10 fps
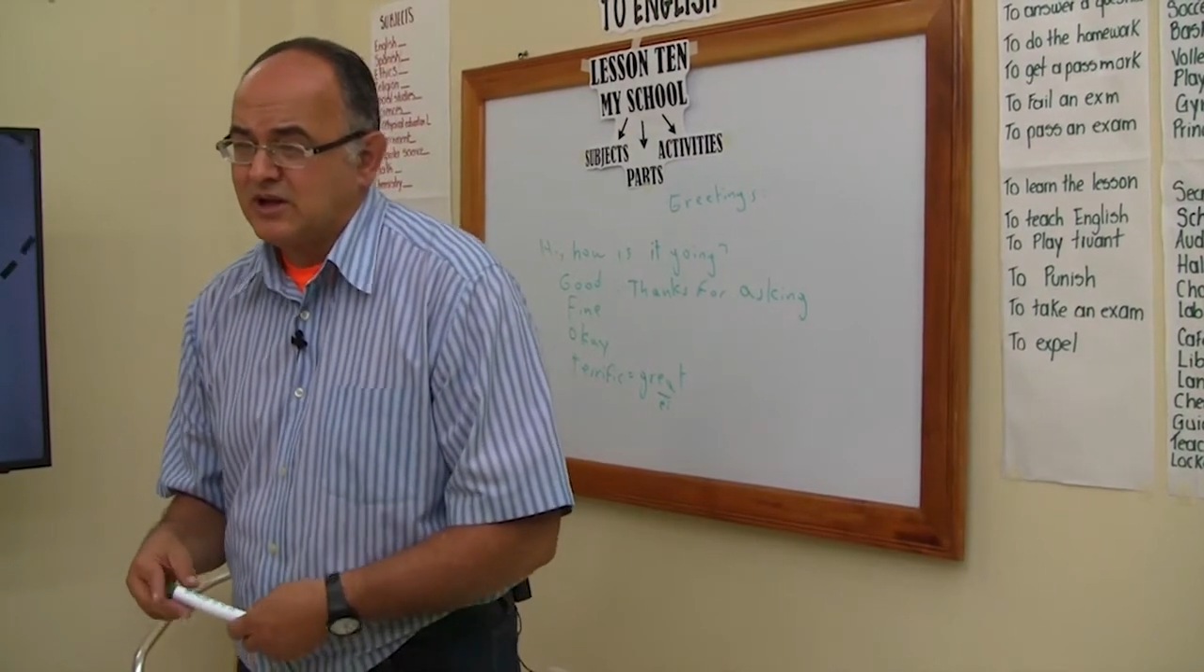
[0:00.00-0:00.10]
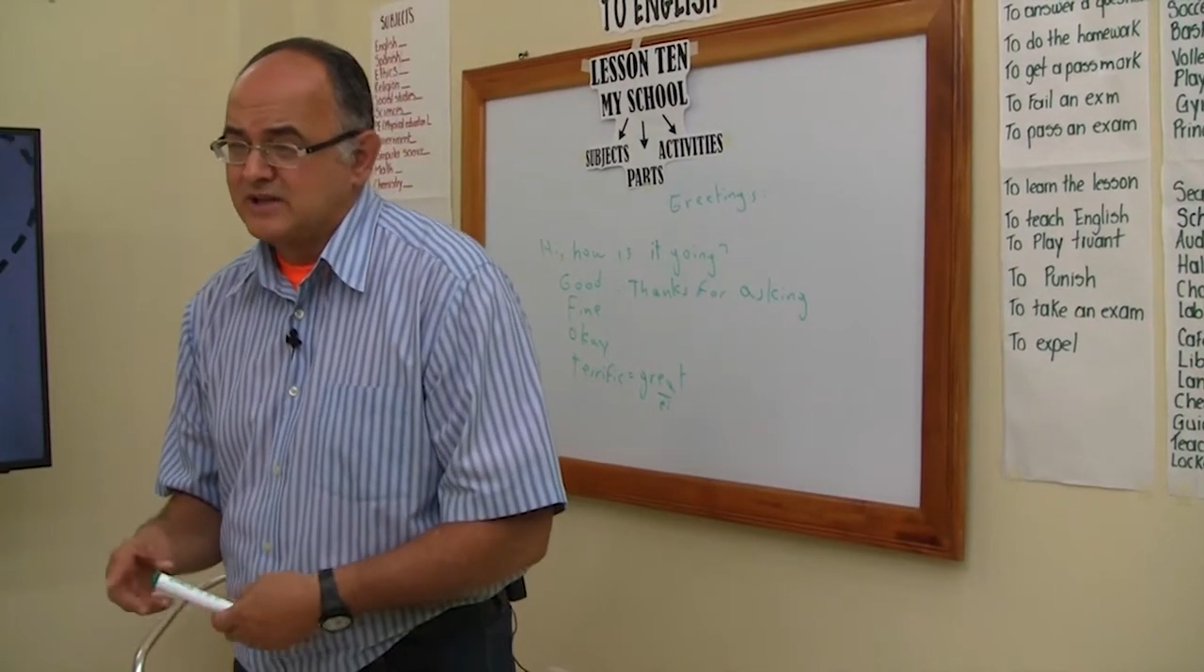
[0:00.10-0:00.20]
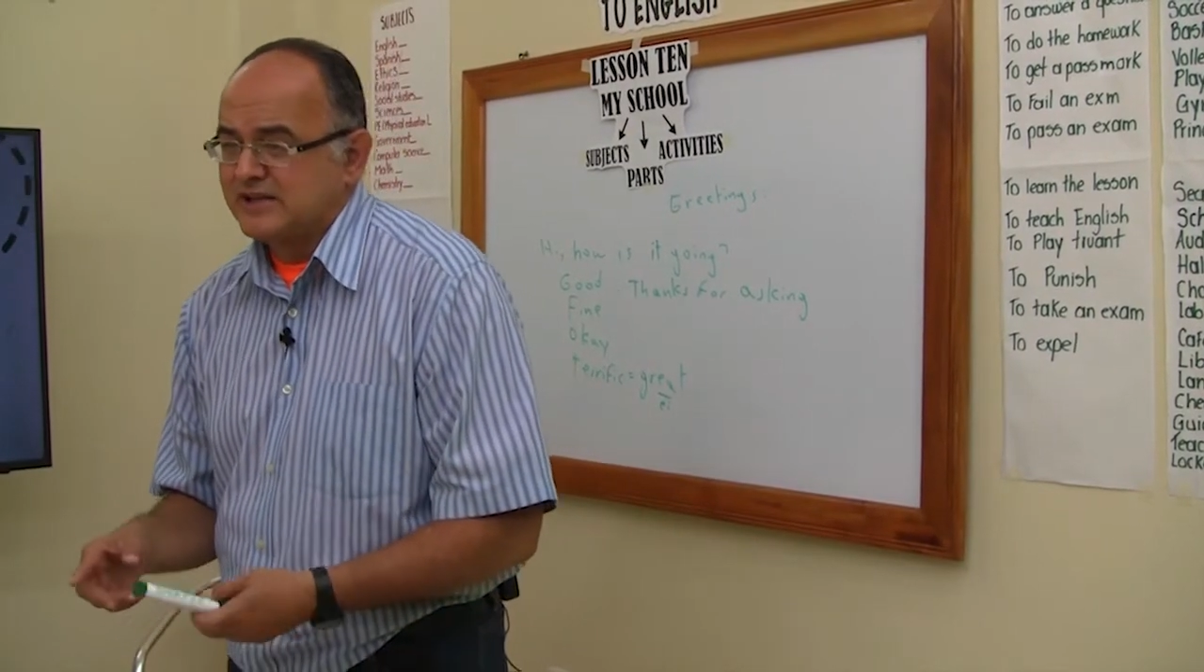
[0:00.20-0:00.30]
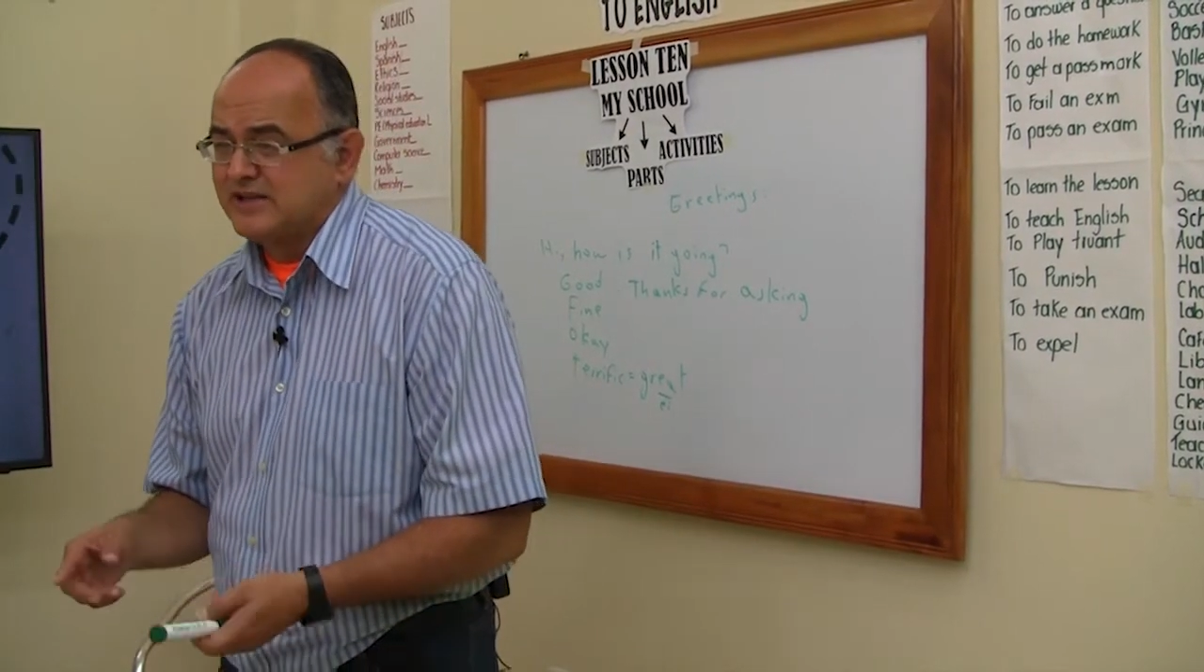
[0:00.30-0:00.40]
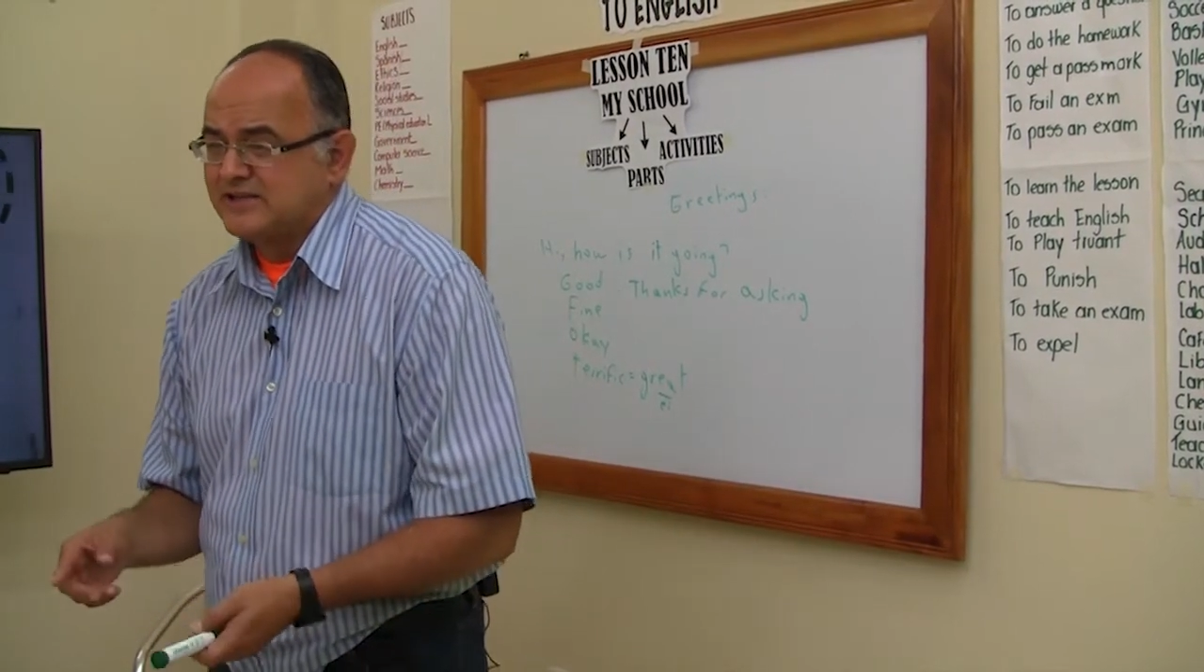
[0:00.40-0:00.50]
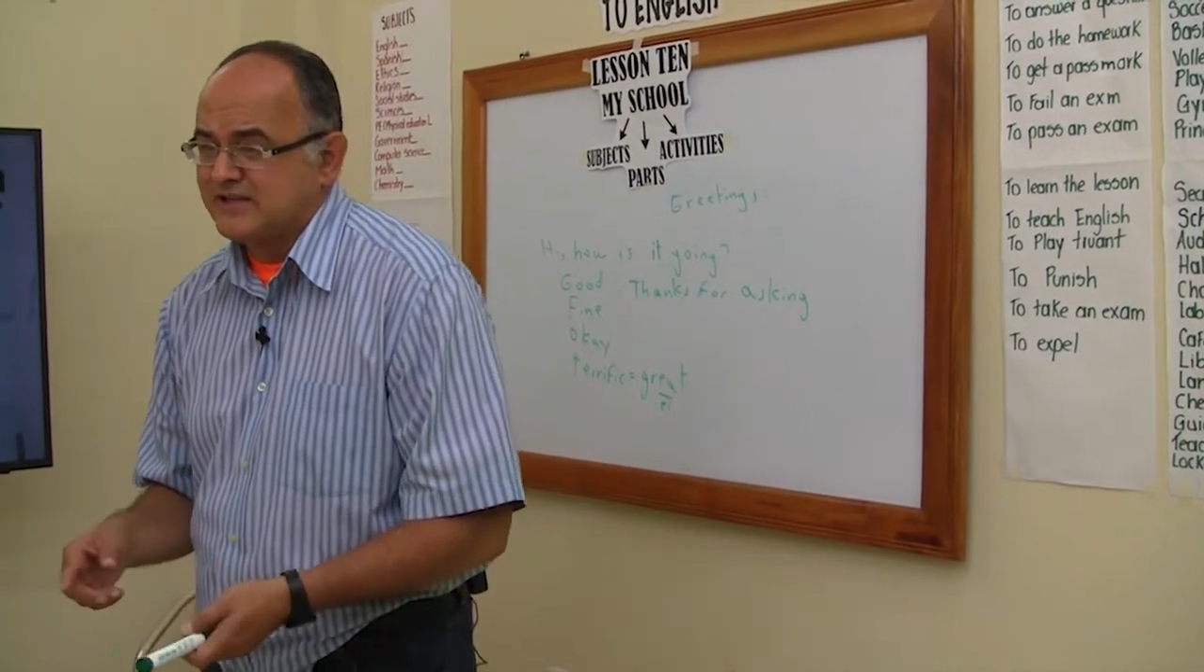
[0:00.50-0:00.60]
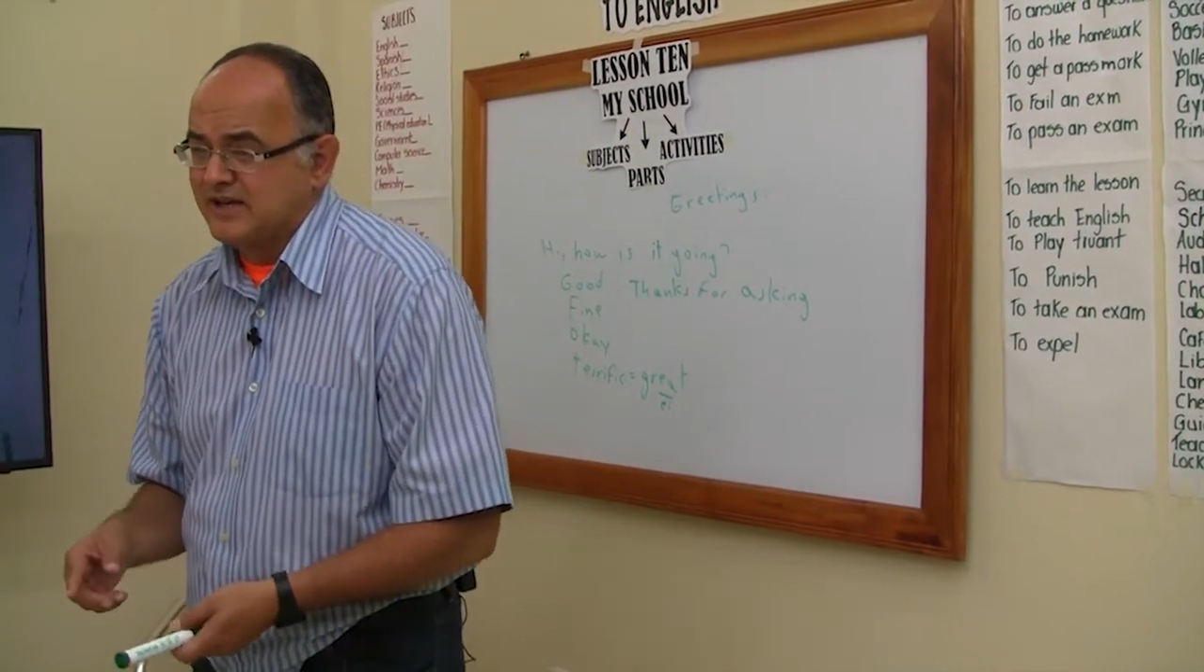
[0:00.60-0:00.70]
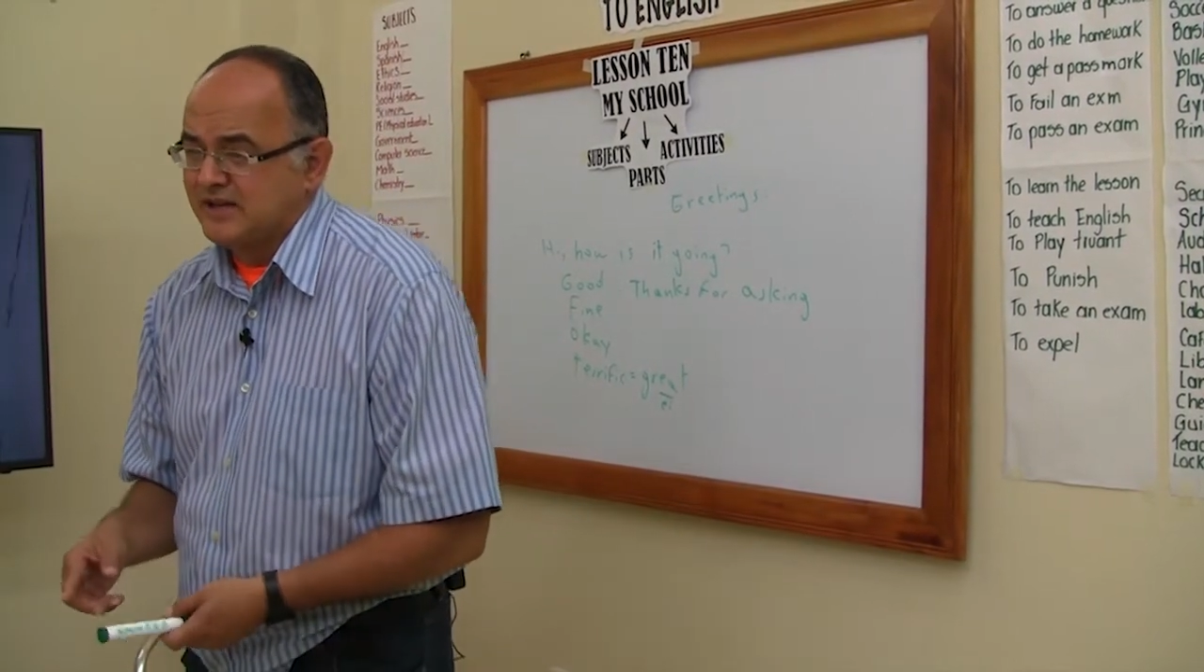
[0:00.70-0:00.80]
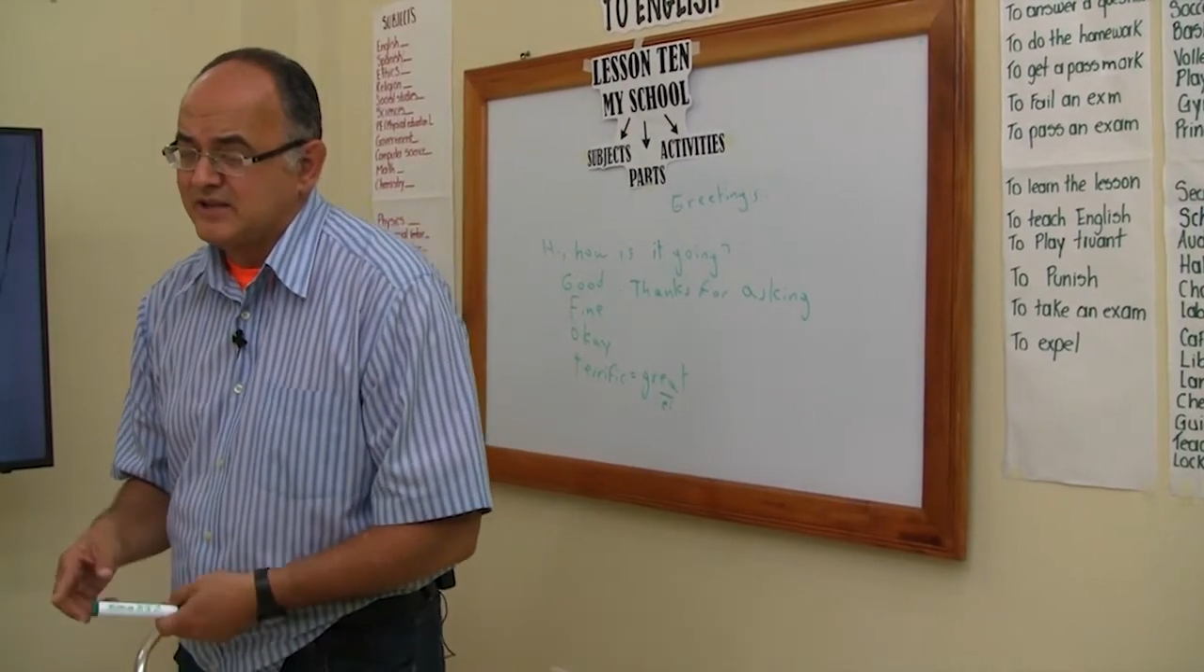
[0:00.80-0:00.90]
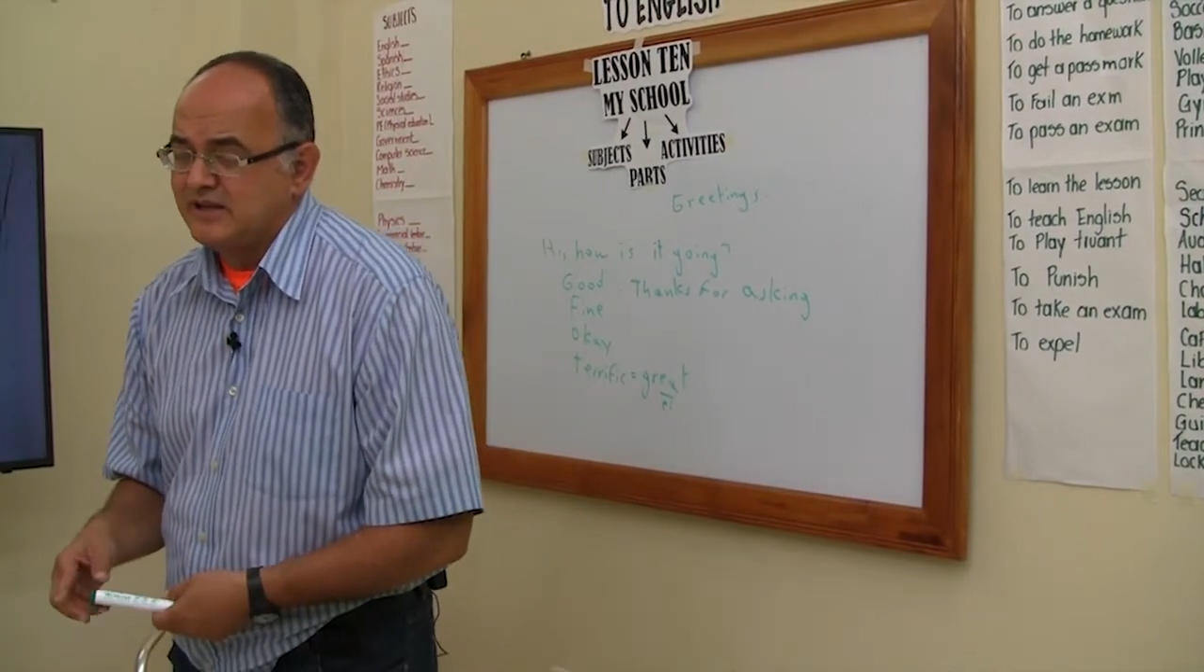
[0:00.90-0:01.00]
as I
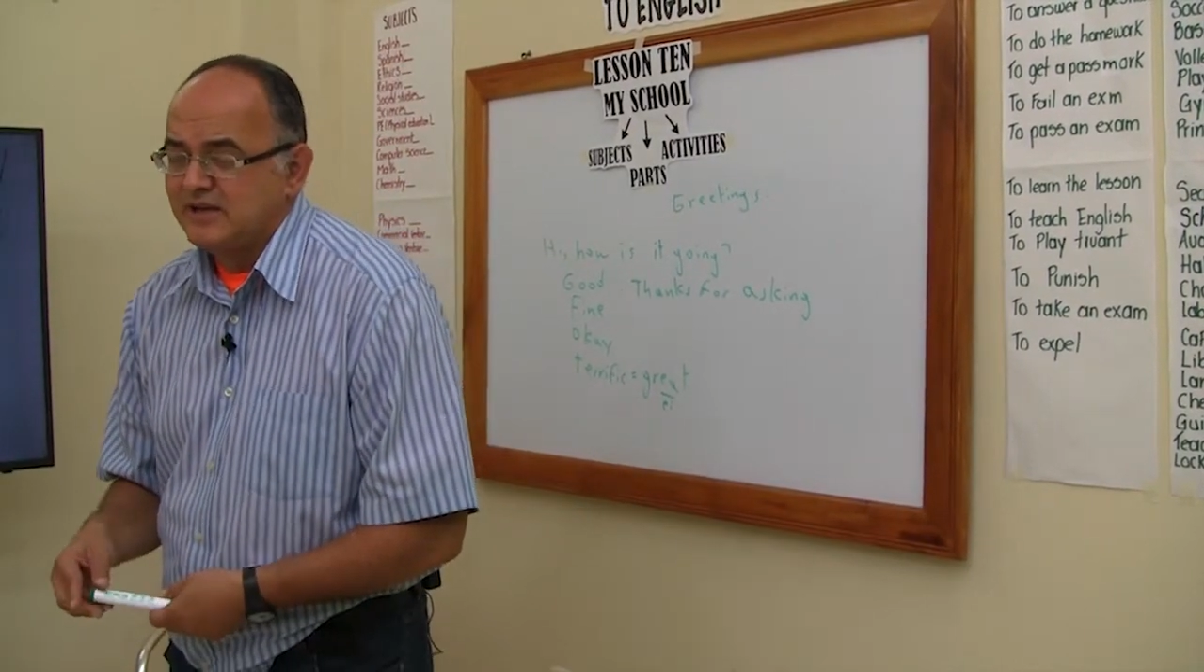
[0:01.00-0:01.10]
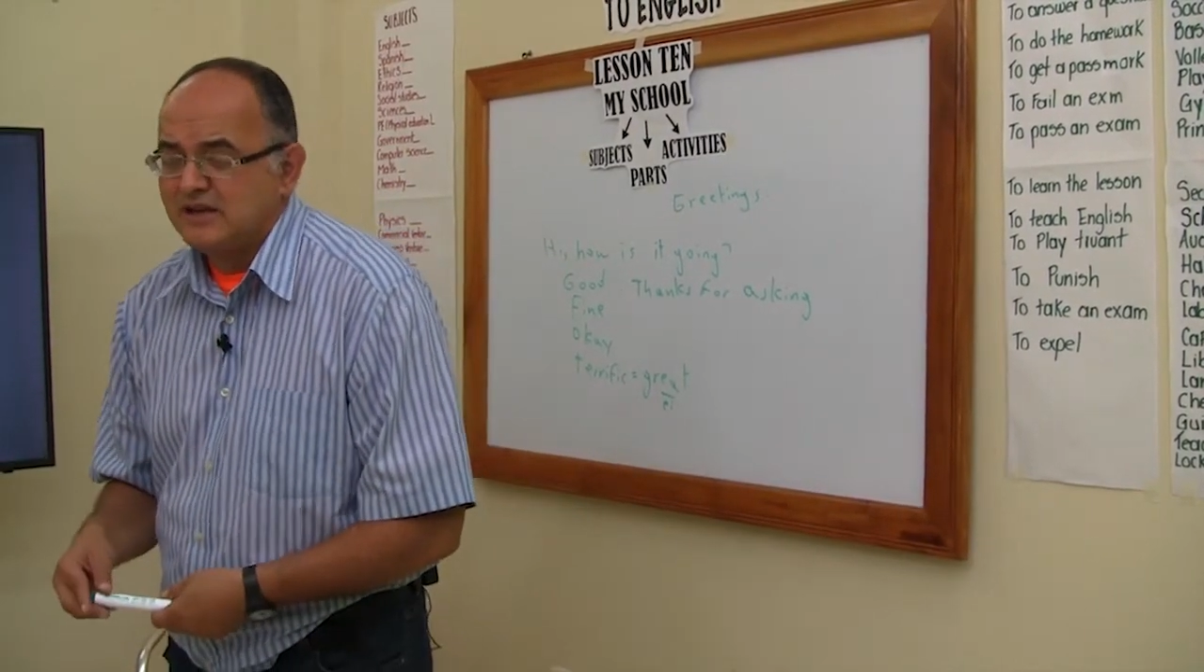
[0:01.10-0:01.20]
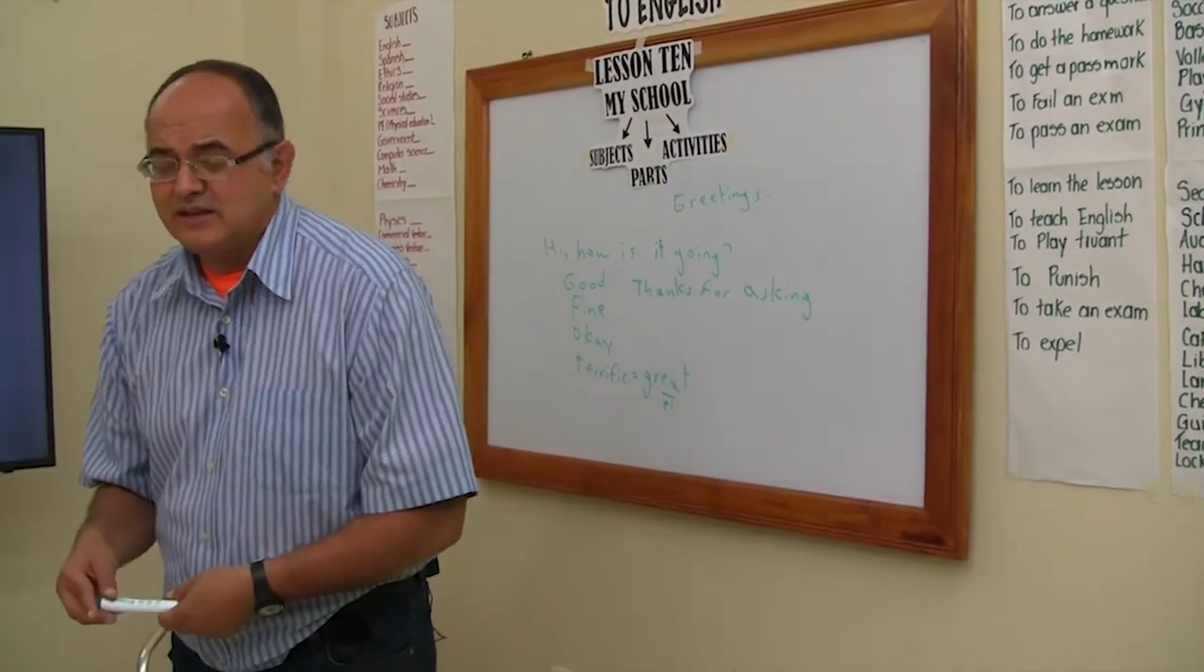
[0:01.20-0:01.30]
said,